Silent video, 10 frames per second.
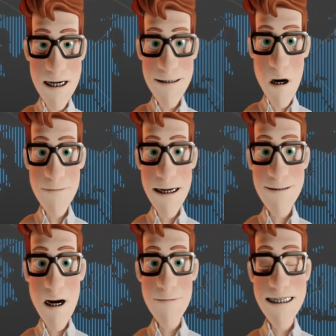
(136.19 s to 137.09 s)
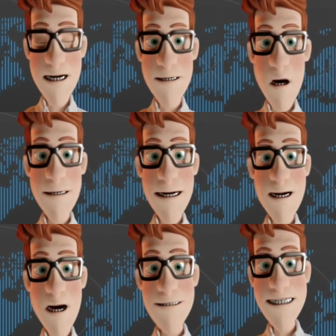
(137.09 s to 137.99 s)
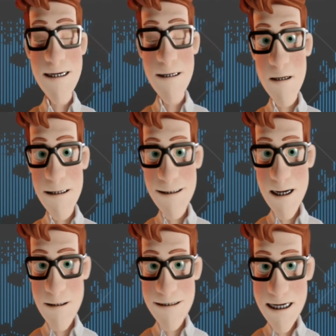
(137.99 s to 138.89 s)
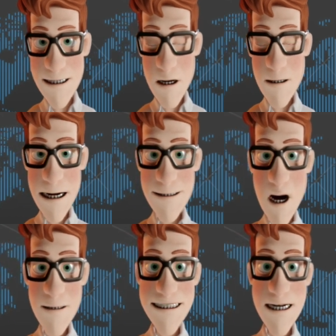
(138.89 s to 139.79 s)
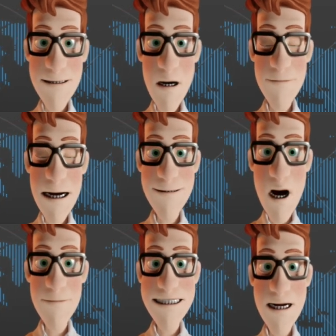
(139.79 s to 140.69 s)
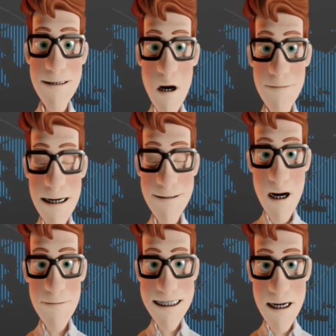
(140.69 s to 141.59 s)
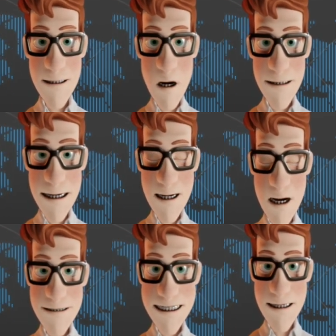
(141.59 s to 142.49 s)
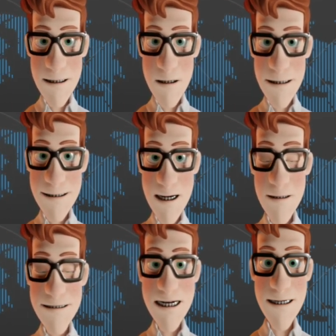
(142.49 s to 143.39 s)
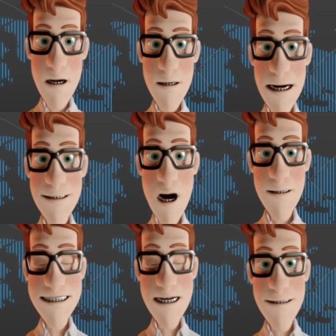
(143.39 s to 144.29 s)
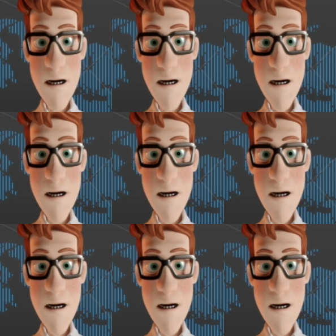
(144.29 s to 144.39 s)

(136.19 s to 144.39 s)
melt the catalytic converter's monolith is by burning fuel over the surface of the catalytic converter's monolith. And when this